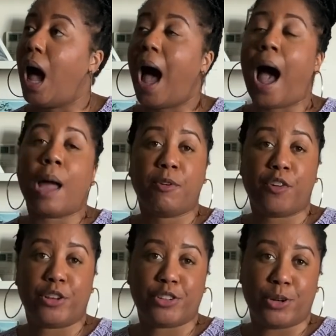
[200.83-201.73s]
I prefer
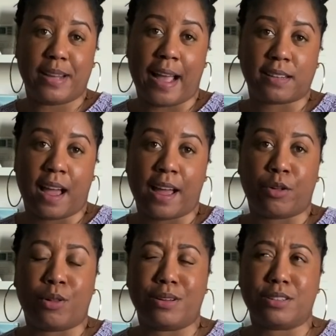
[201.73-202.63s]
the term
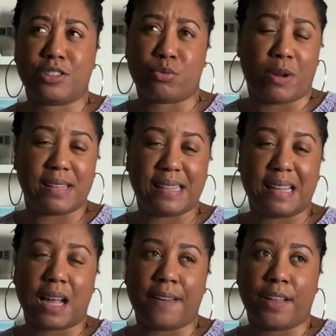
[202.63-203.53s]
tactile to
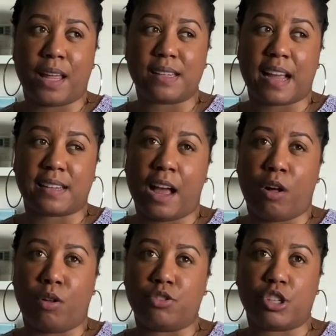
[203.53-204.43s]
rustic. I feel like
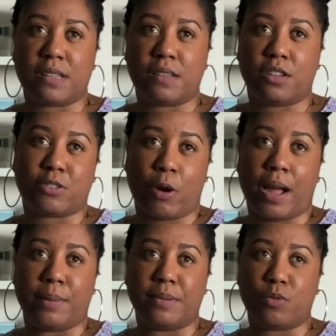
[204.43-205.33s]
tactile just
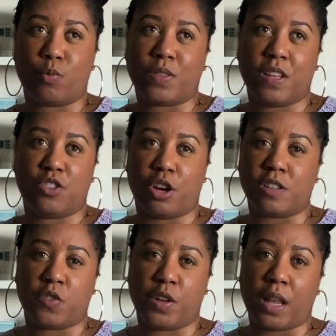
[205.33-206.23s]
describes what these
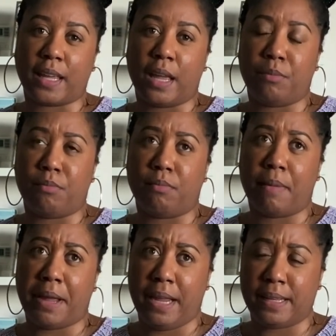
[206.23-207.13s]
yarns feel like in
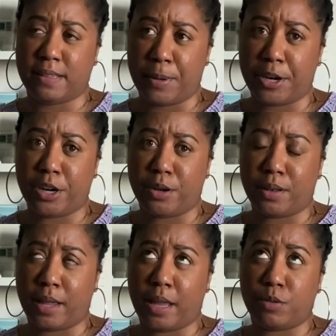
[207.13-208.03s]
my hands better.
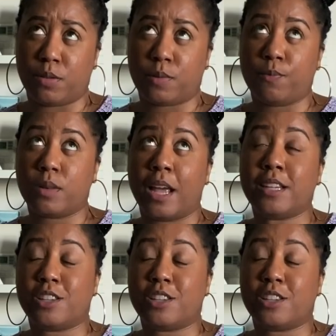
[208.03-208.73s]
I